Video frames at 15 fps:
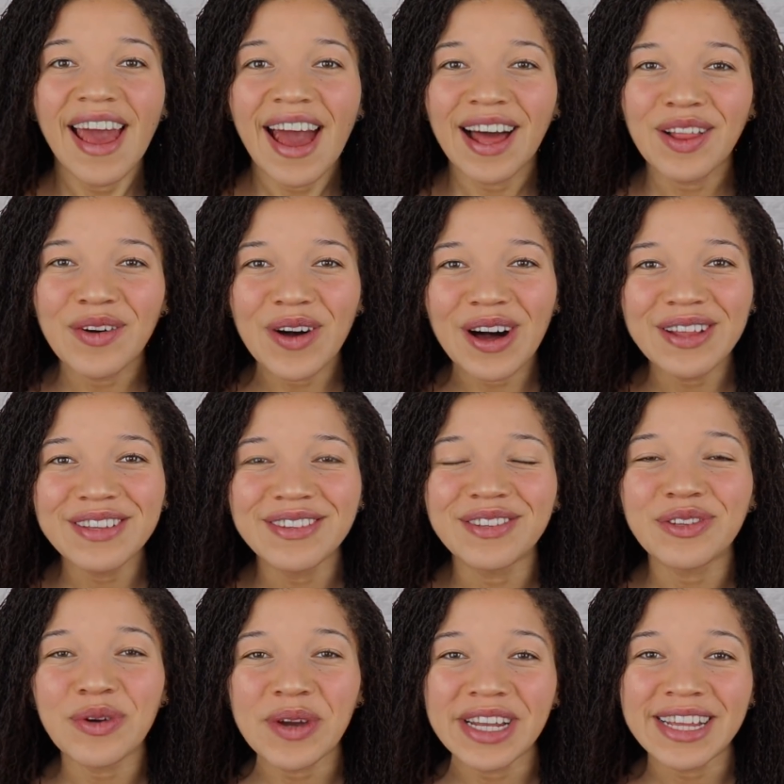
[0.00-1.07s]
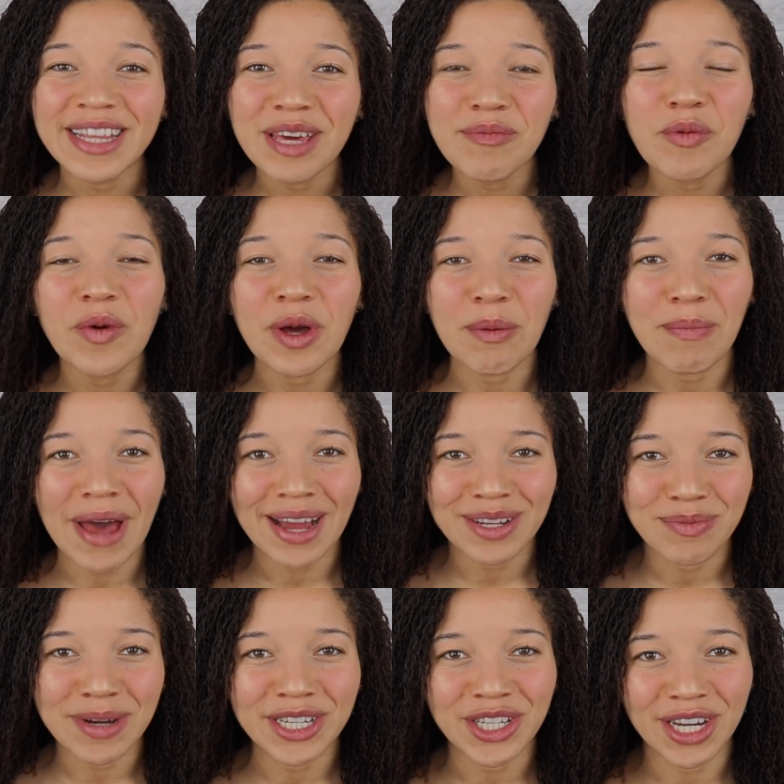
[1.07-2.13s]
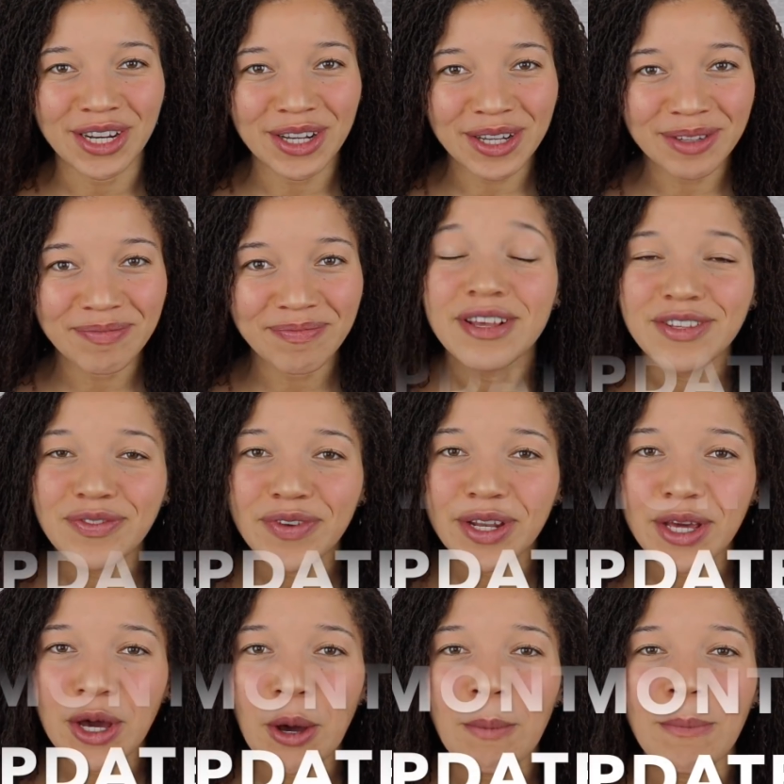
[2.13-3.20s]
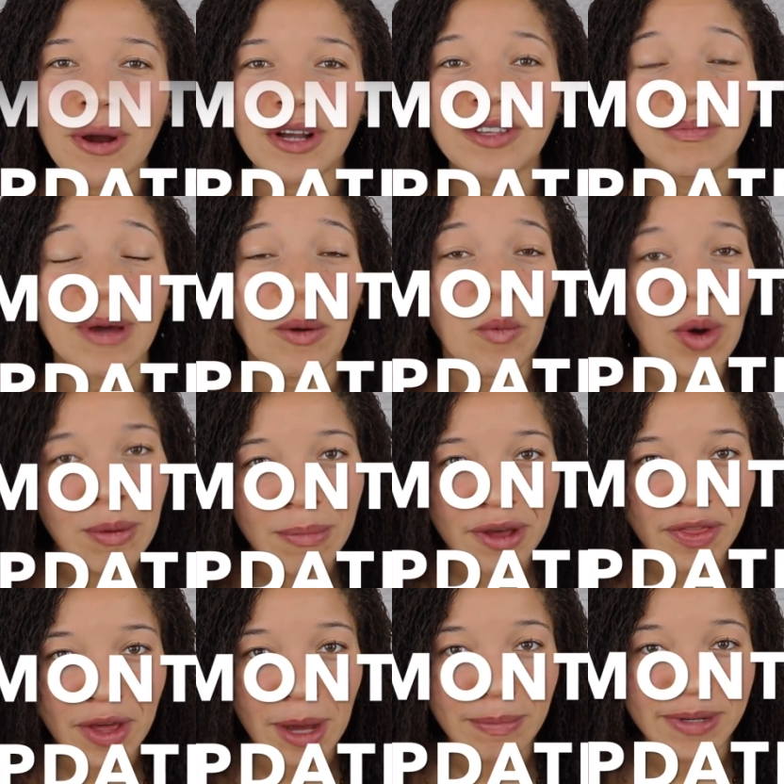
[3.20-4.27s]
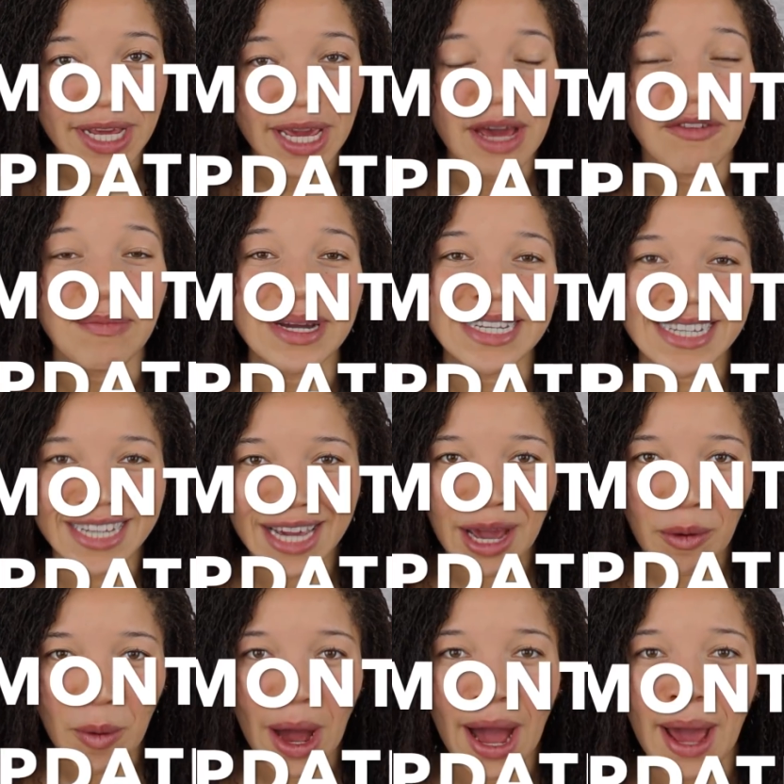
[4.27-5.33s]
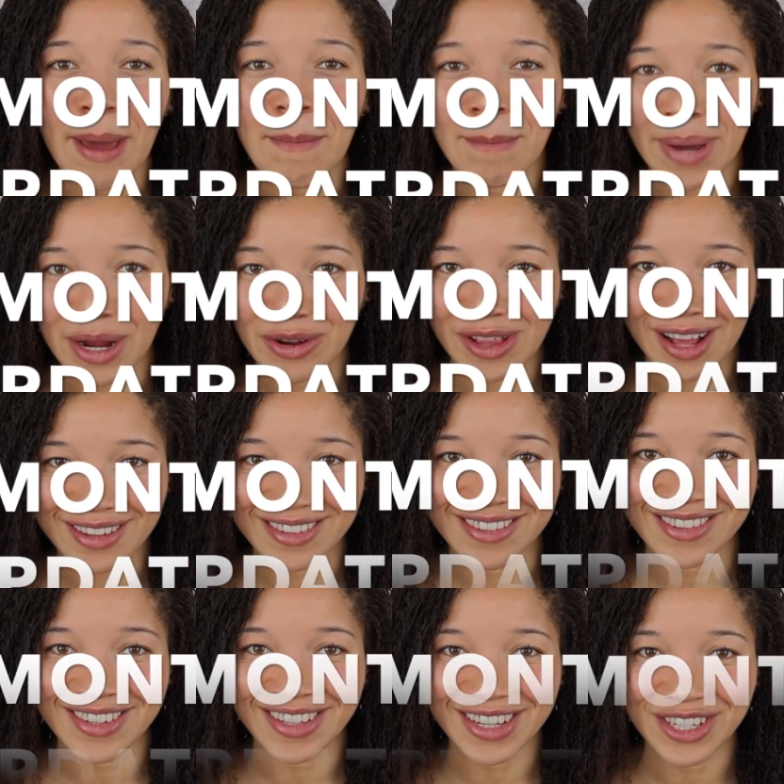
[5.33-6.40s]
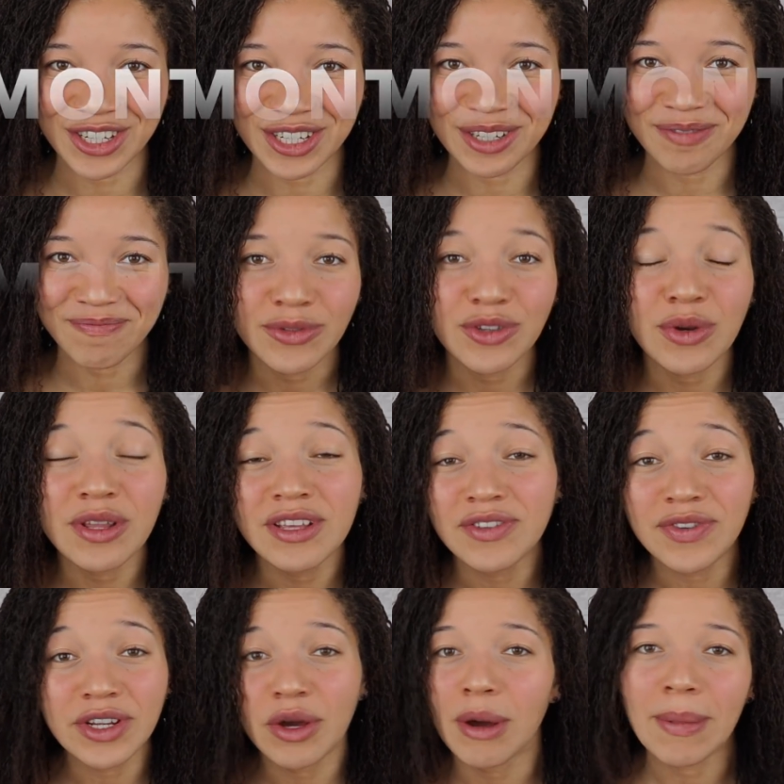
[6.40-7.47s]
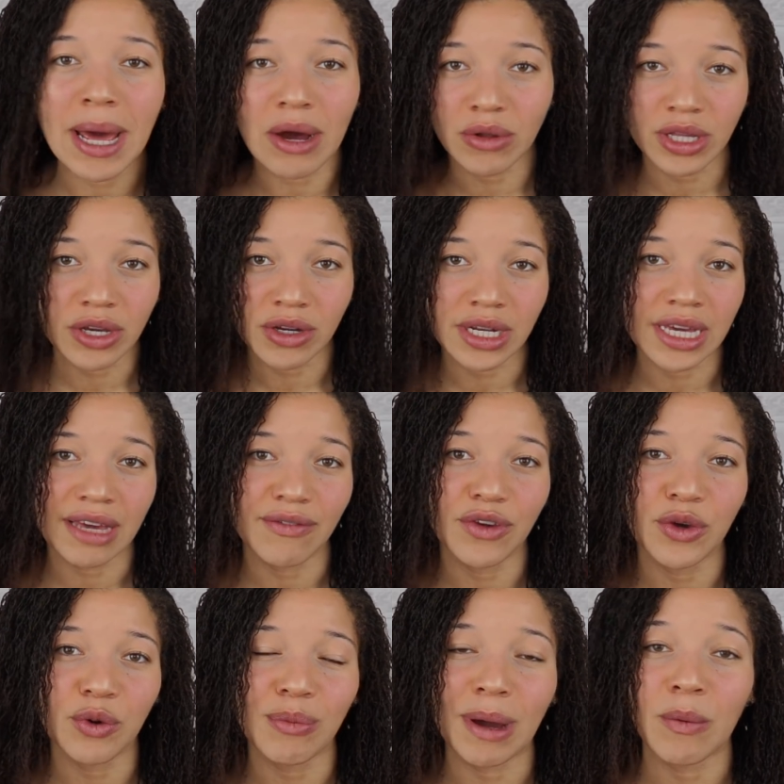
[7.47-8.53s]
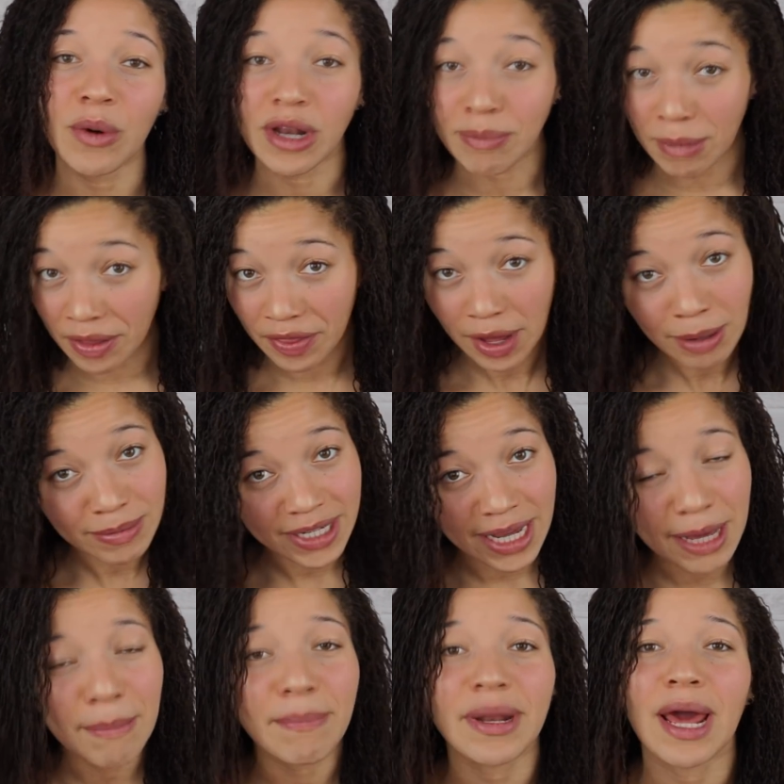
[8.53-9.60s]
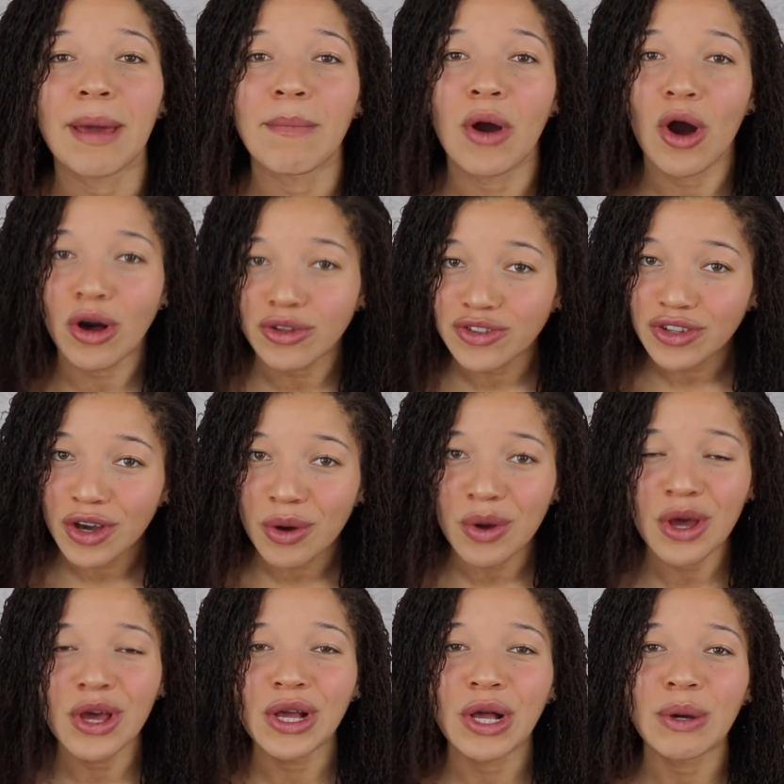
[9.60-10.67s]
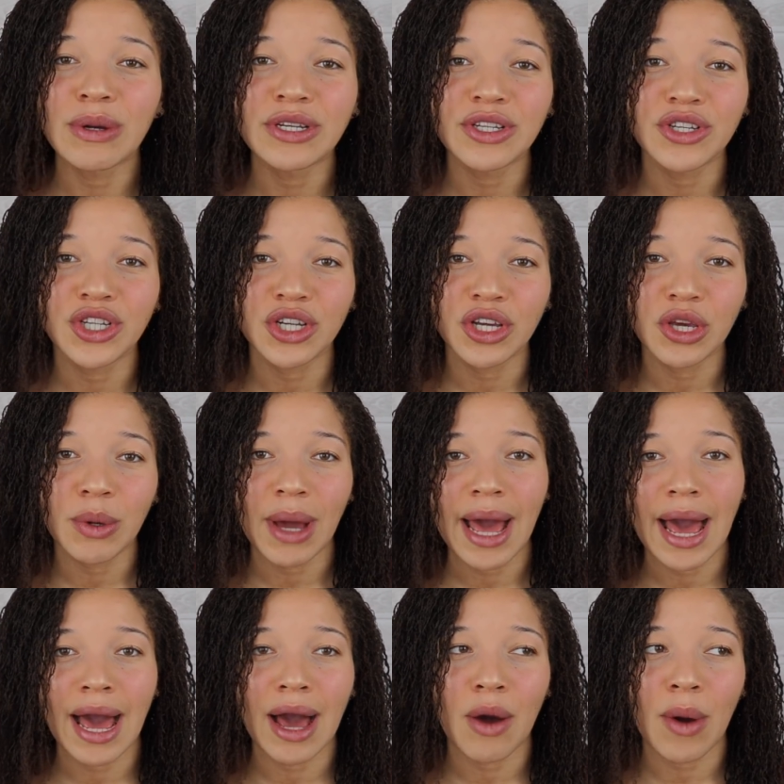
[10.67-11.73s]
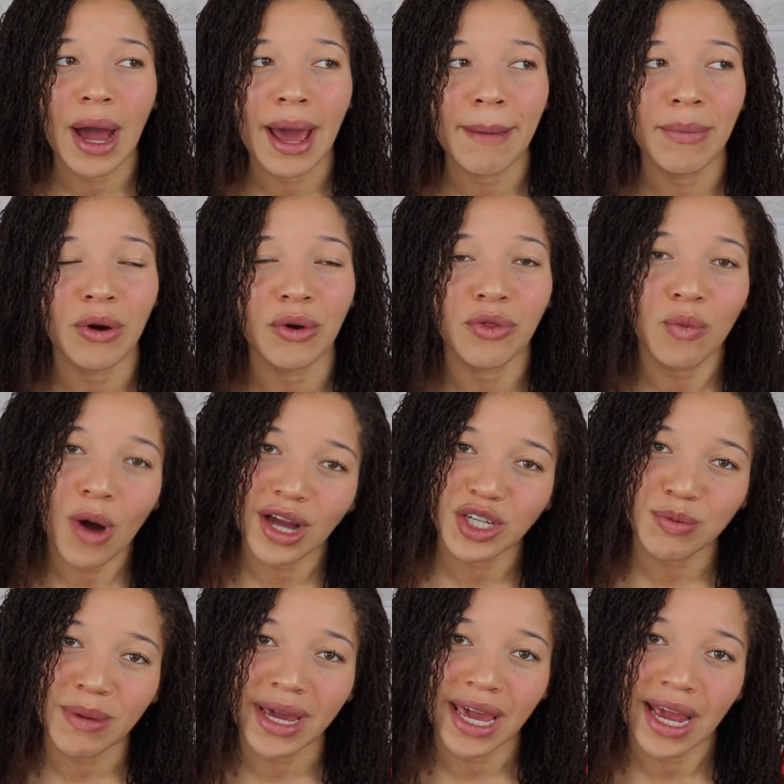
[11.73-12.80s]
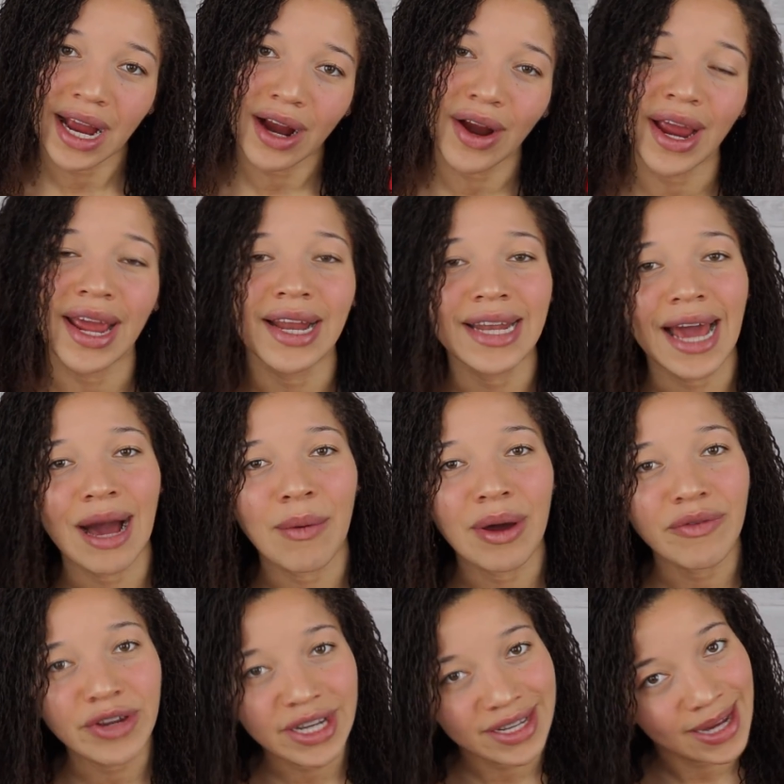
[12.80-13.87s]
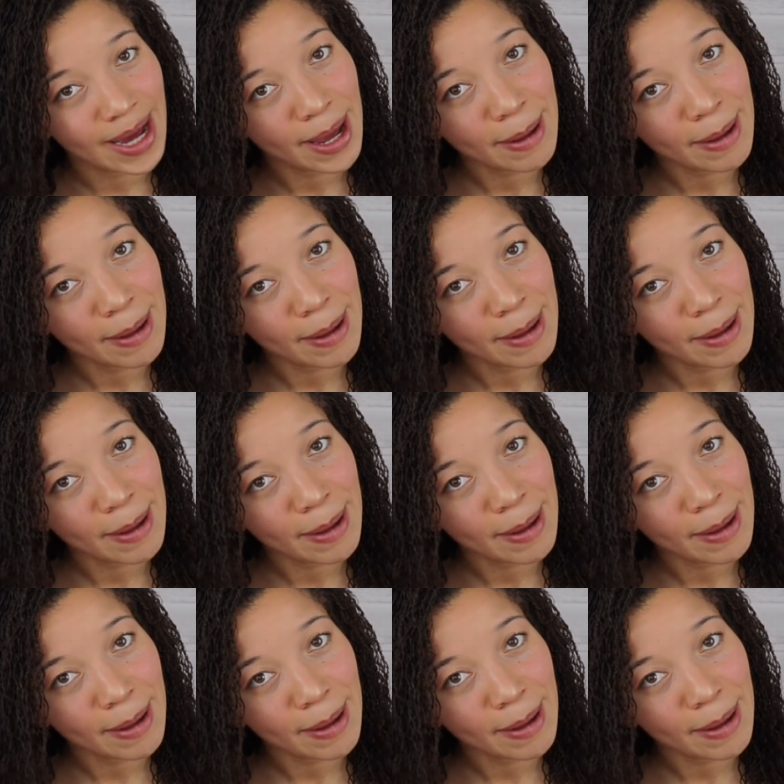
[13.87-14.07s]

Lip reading: Hello all, this is Queenie Leem and welcome back to my channel. This video marks my 1 month update of my DIY Microlocs installation. So in this video, I'm not only going to give you my 1 month update, but I'm also going to show you how I both wash my hair and how I retie.